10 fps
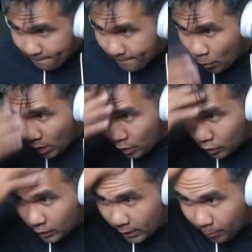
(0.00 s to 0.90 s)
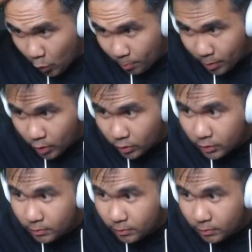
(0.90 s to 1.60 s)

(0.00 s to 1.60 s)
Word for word: Why do I look like I'm going bald?